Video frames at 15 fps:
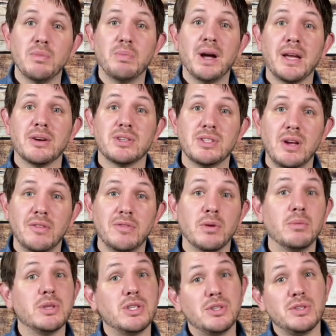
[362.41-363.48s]
You buy cell
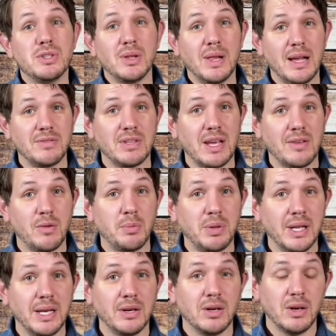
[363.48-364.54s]
phone, but you still have to have a
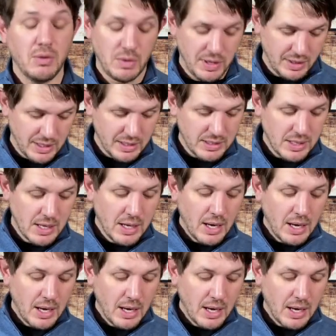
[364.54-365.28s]
plan to go with it.